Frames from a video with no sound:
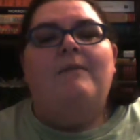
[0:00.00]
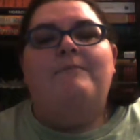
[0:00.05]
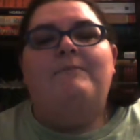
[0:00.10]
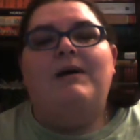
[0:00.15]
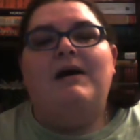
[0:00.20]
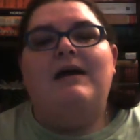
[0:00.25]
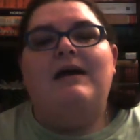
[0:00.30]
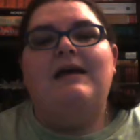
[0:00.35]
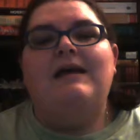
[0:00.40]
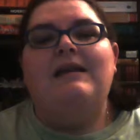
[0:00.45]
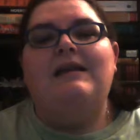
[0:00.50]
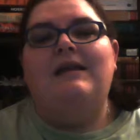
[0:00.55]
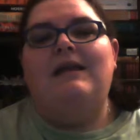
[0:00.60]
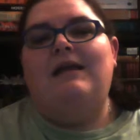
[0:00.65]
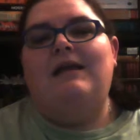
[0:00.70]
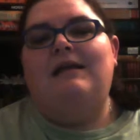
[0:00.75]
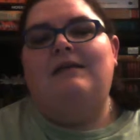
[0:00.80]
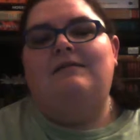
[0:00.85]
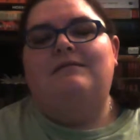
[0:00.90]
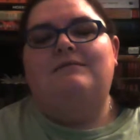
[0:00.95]
But
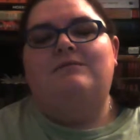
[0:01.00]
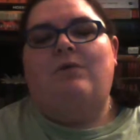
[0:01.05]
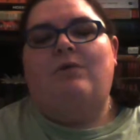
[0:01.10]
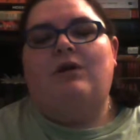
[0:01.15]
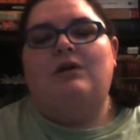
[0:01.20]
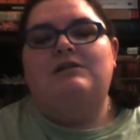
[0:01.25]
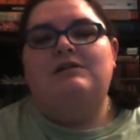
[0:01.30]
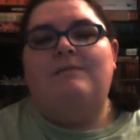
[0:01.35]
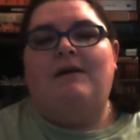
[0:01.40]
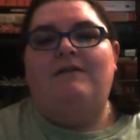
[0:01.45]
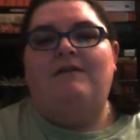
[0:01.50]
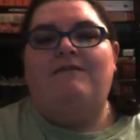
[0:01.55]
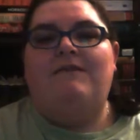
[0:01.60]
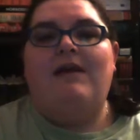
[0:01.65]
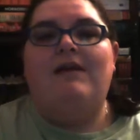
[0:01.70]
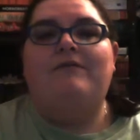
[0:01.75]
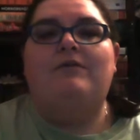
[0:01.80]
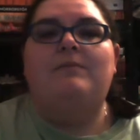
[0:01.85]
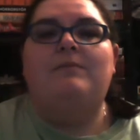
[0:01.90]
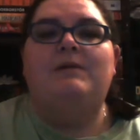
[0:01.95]
it worked in my
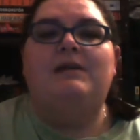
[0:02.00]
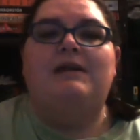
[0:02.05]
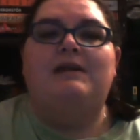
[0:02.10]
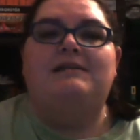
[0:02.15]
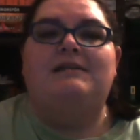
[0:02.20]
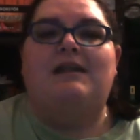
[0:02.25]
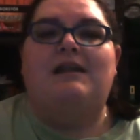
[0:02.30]
favor because